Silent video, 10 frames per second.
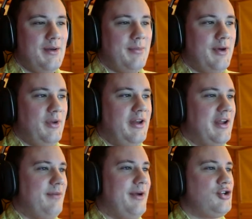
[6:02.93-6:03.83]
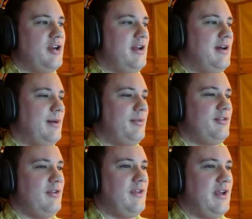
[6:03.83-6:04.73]
But we need to get everybody trained up
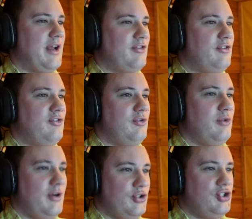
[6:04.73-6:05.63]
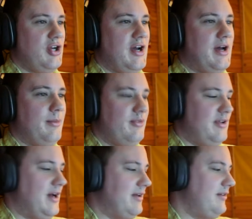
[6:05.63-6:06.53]
so that they can actually do their jobs,
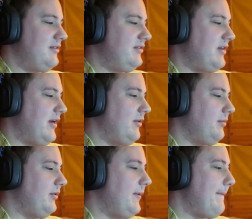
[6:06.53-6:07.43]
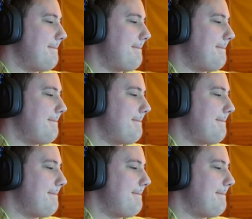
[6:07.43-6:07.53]
not terribly.